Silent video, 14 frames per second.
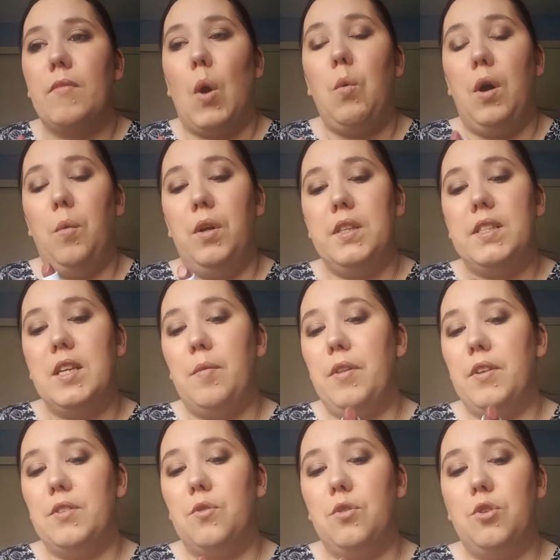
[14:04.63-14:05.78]
What will I say about
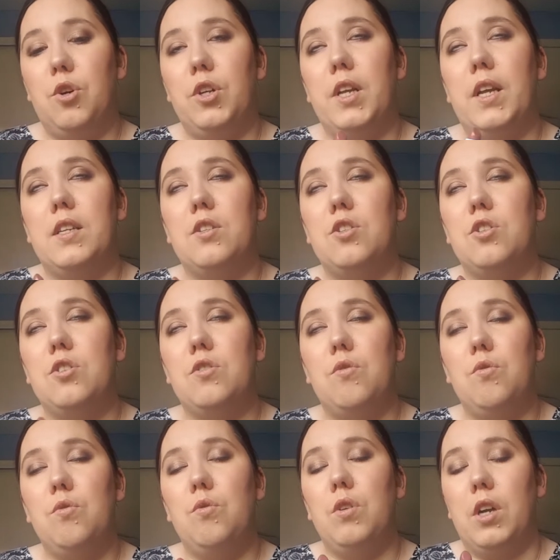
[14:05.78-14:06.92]
this going on? It is
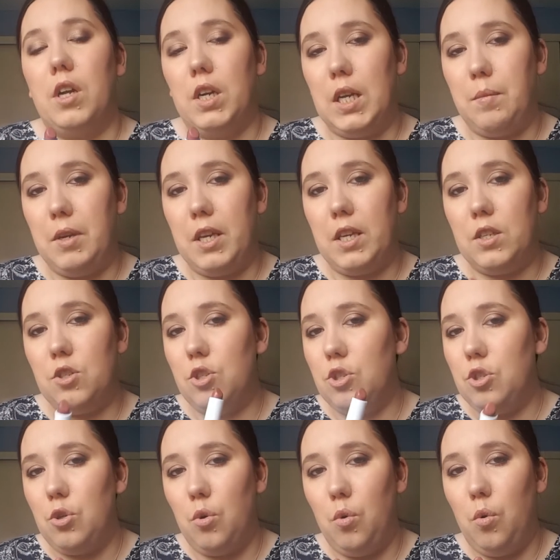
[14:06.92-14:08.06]
so creamy,
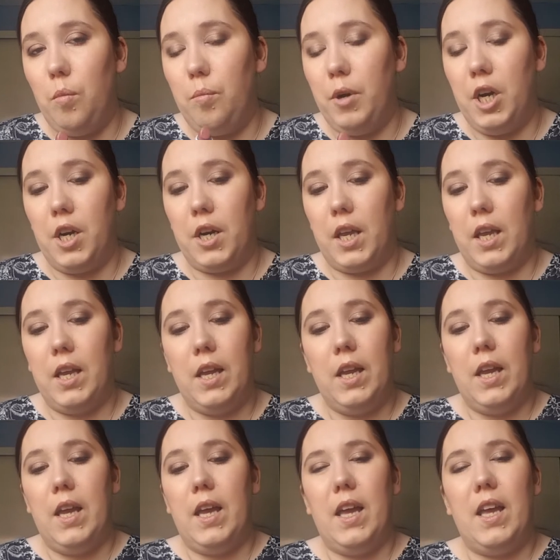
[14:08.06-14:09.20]
so buttery.
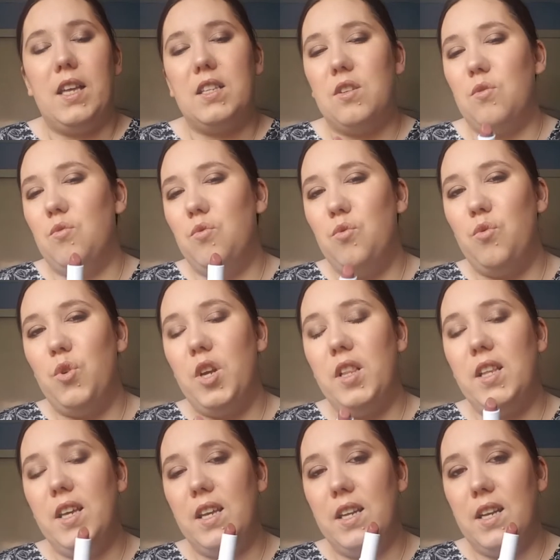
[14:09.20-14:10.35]
It is a
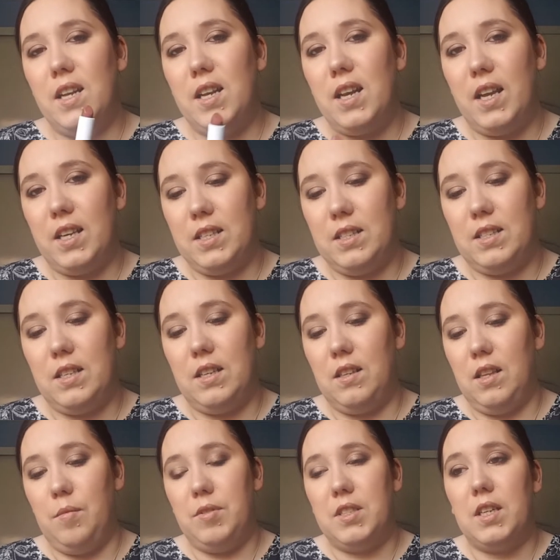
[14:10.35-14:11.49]
really nice
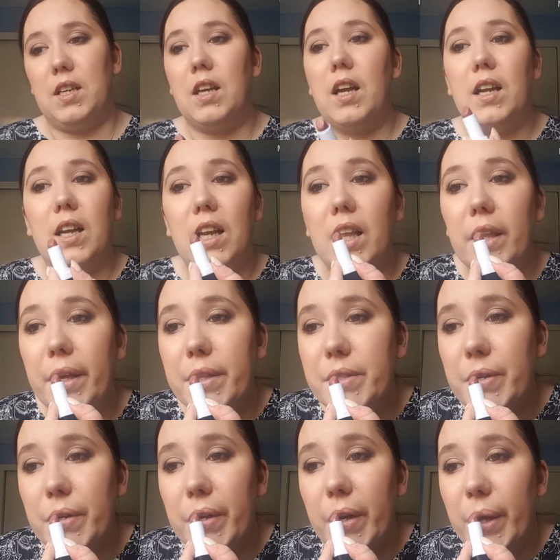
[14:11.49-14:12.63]
lipstick and glides
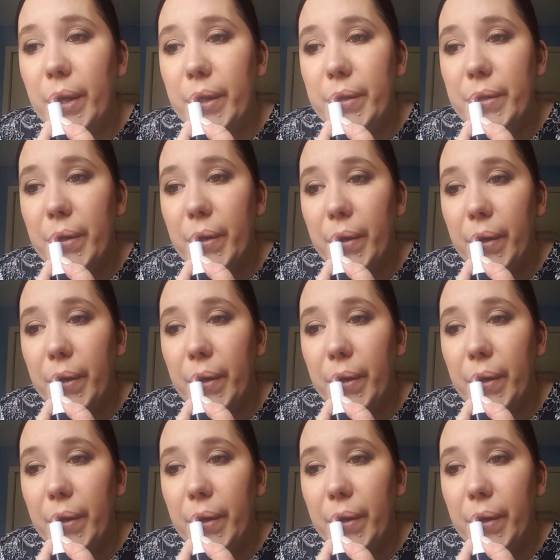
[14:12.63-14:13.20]
on nice.